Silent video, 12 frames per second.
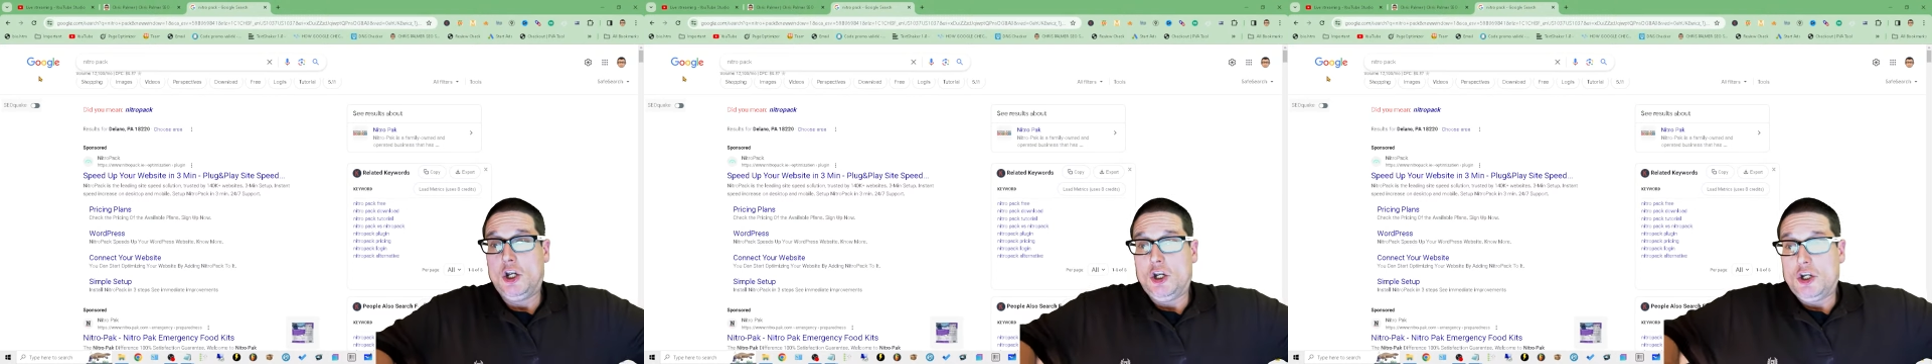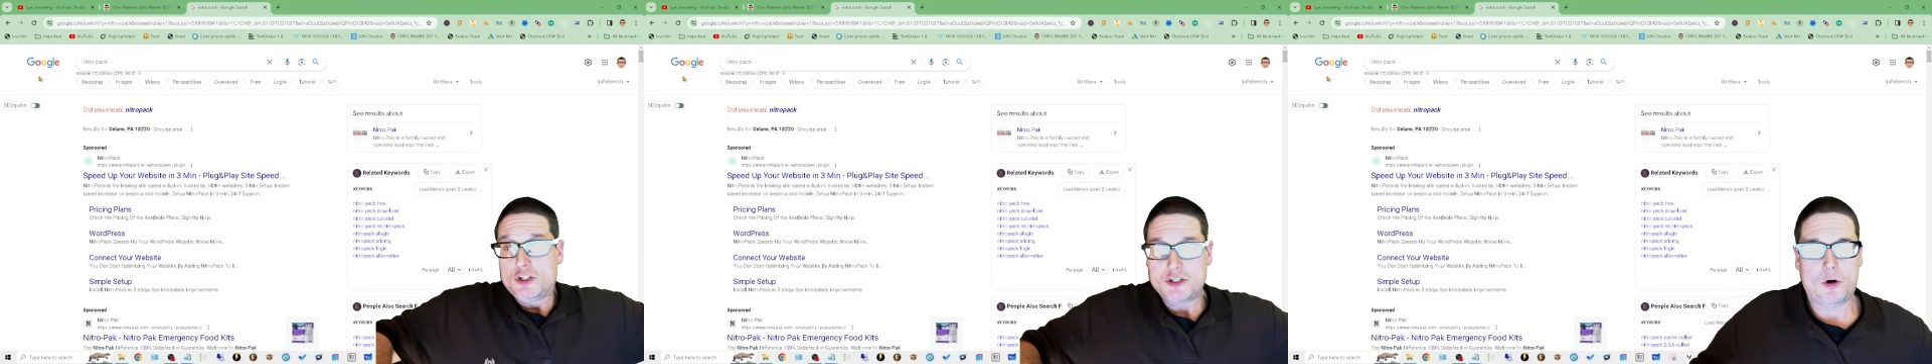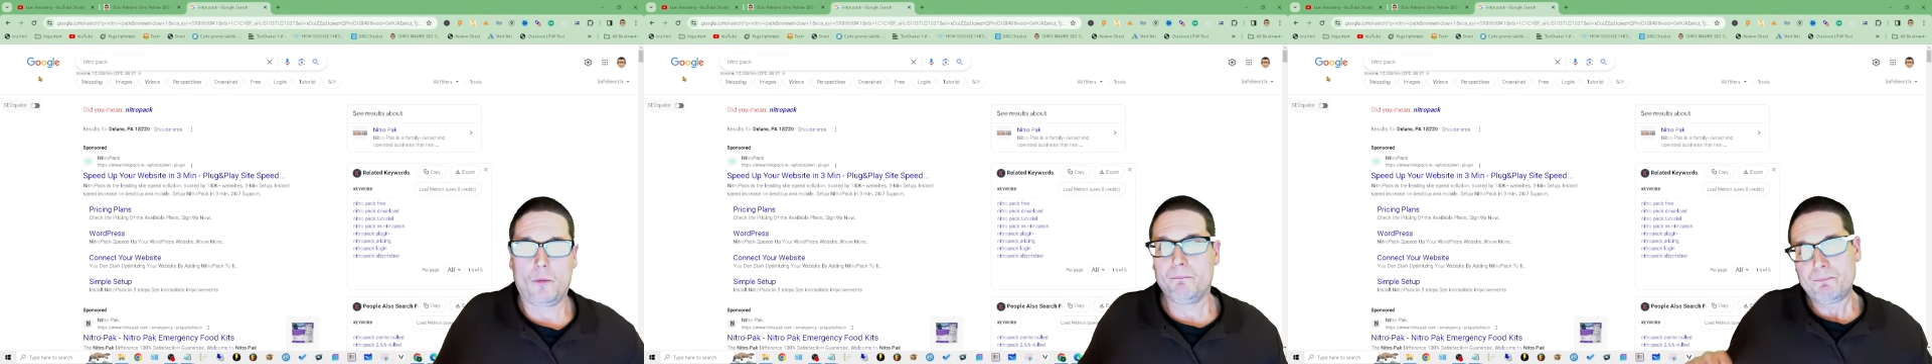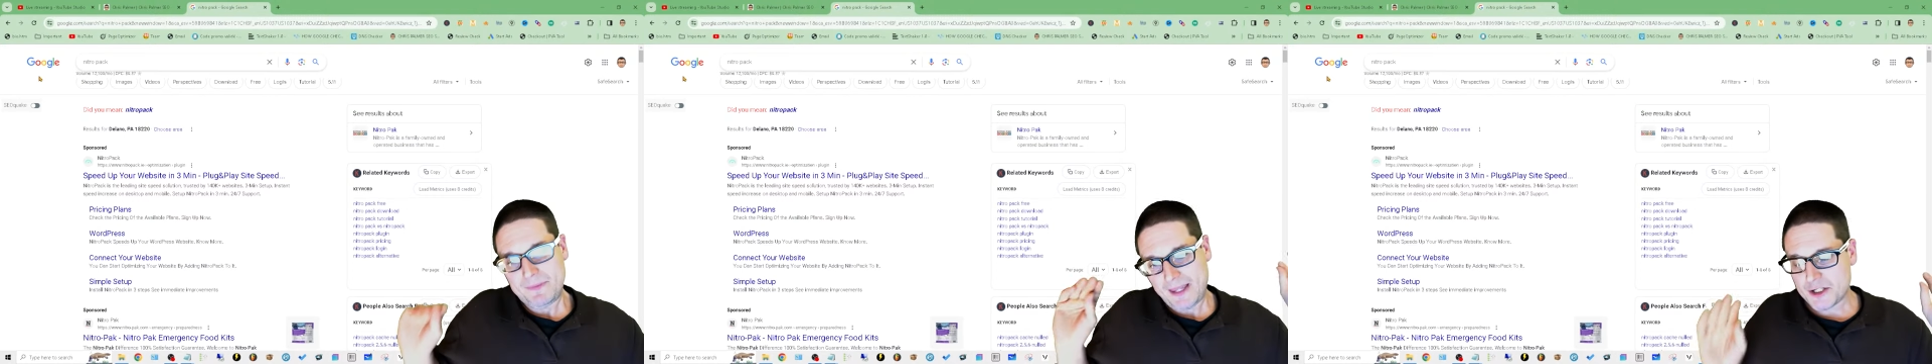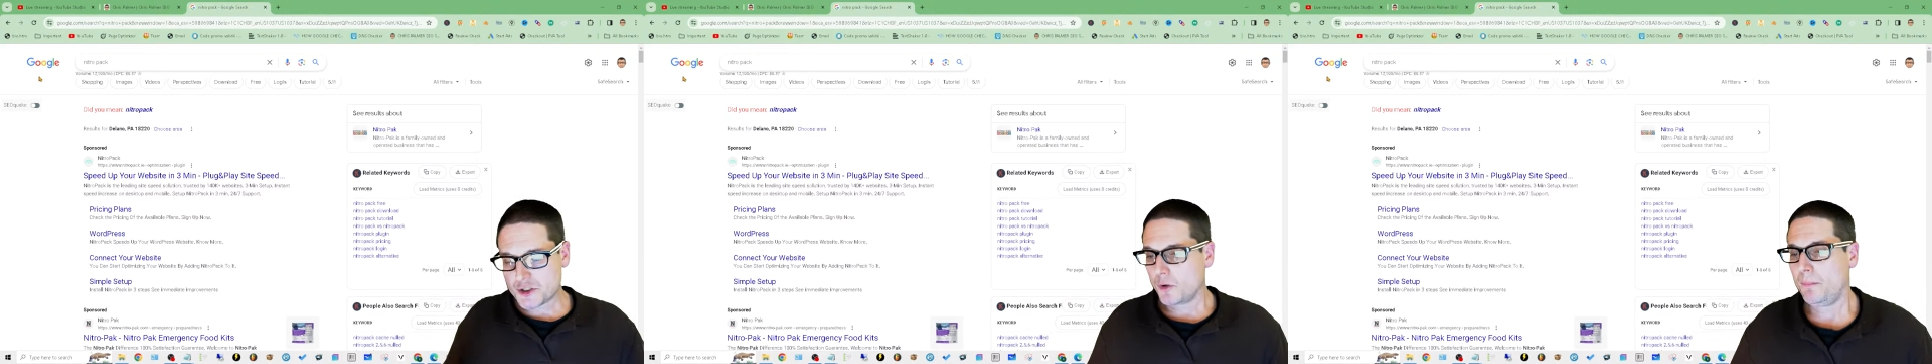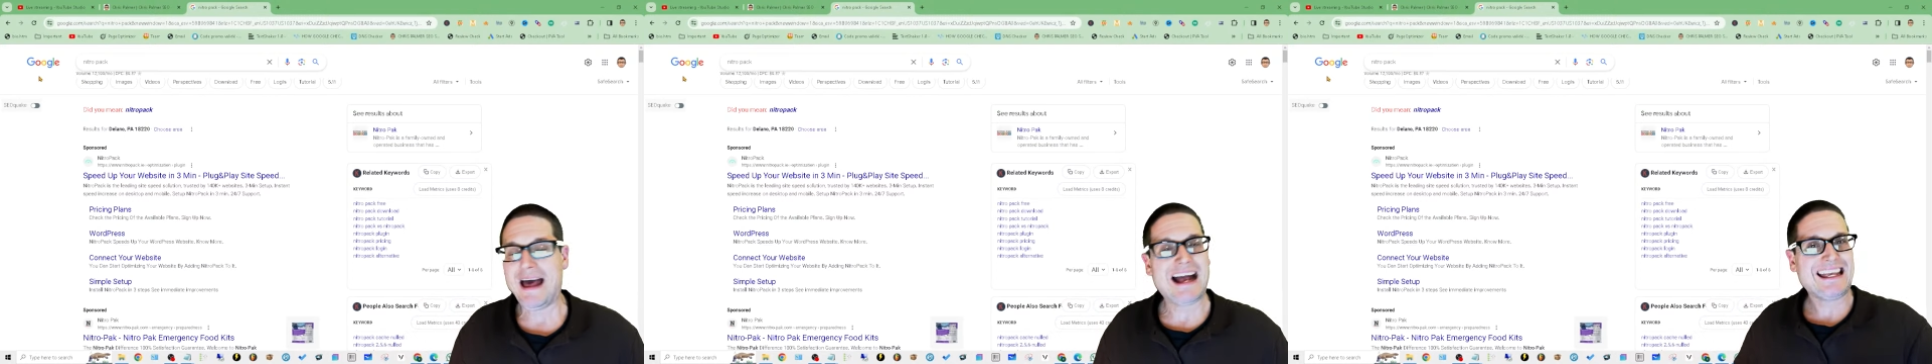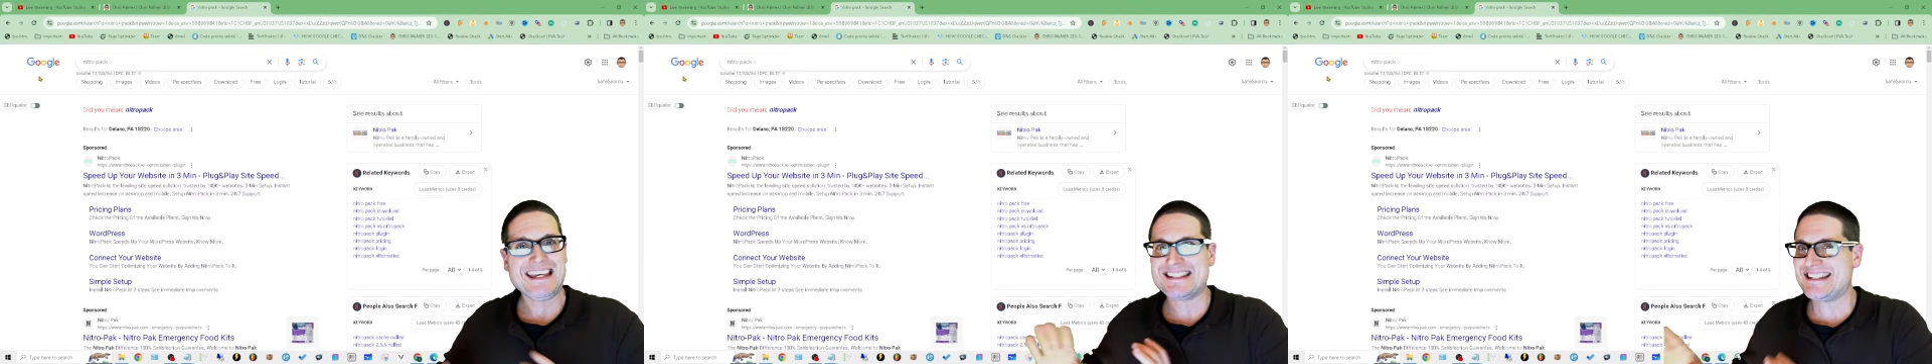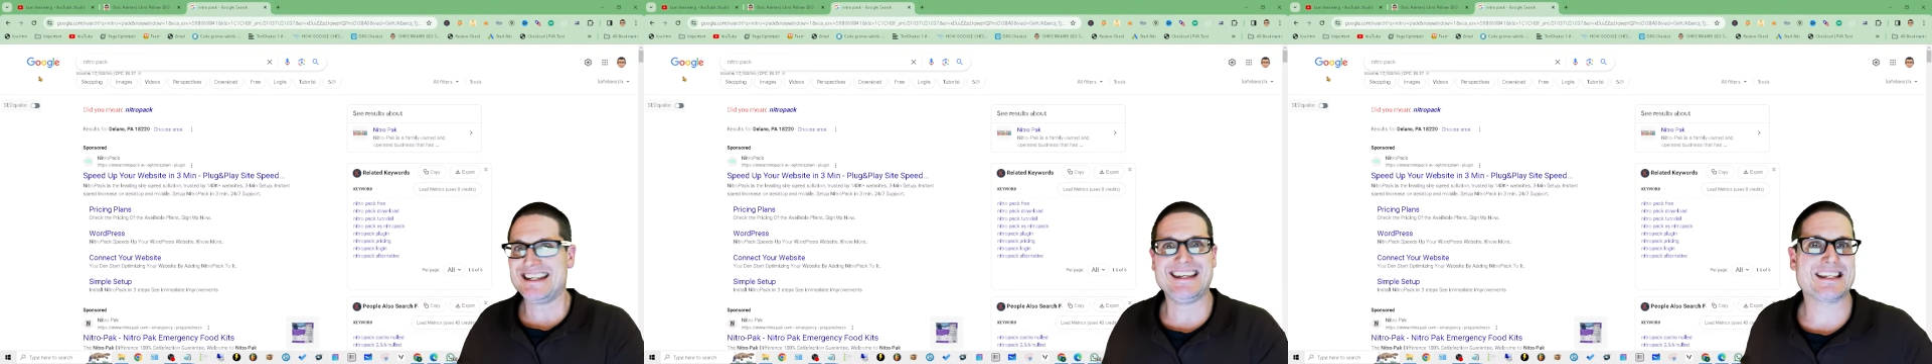So Nitro Pack
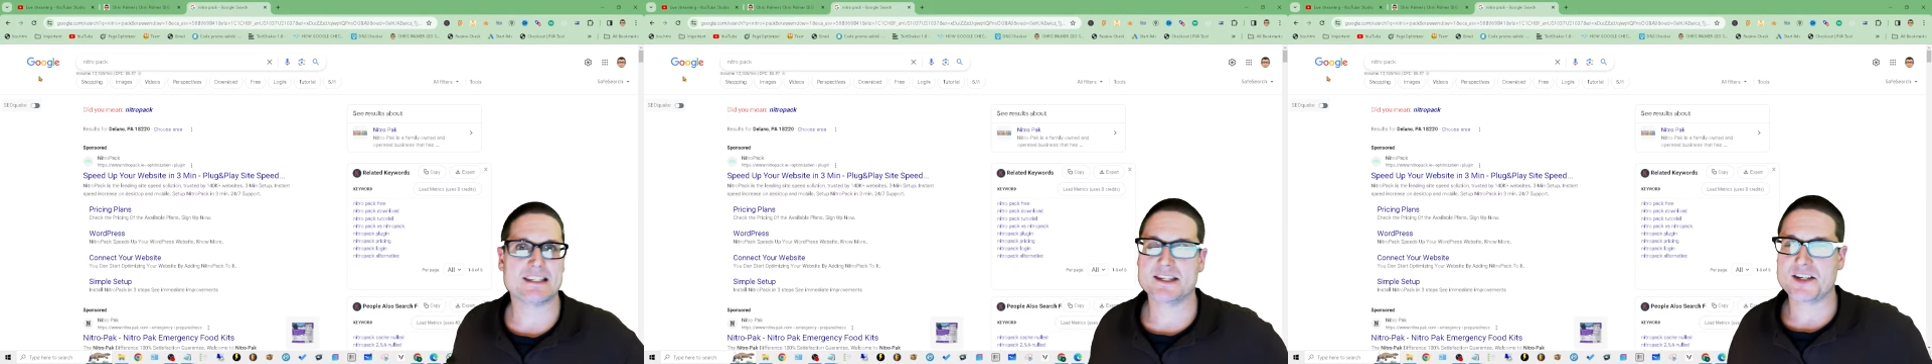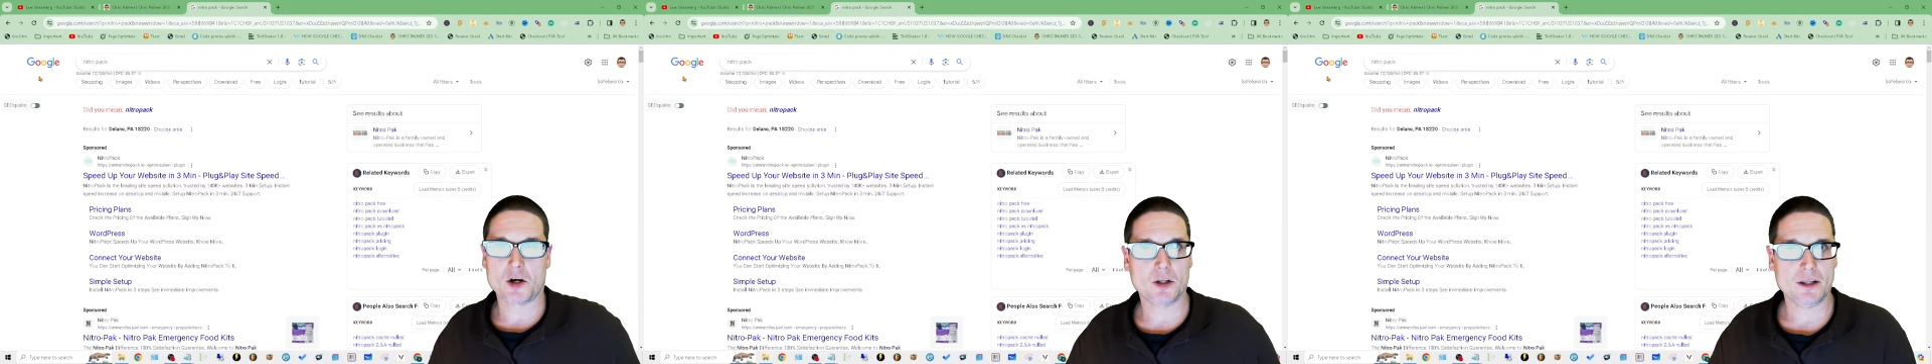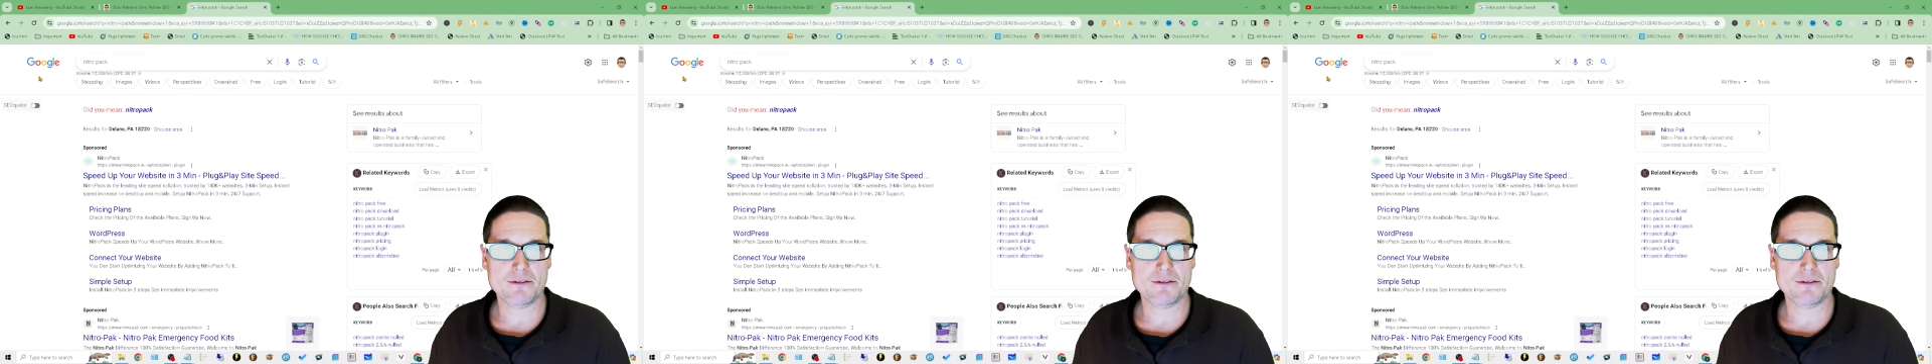isn't necessarily